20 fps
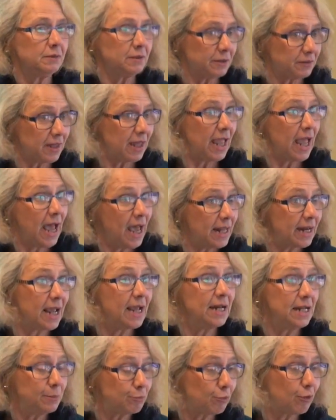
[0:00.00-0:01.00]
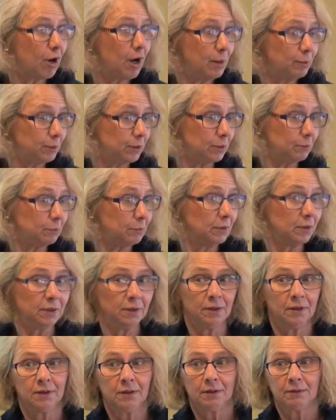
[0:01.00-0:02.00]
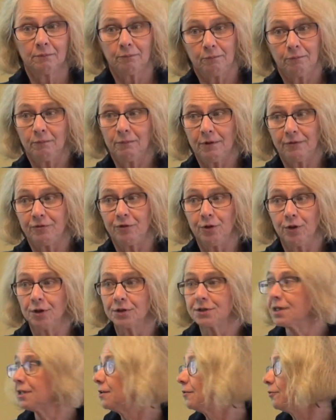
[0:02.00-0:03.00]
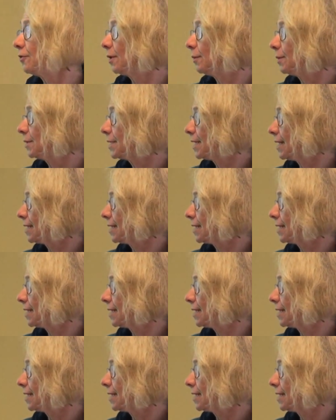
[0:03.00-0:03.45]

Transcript: that they had any problem if you looked at the formal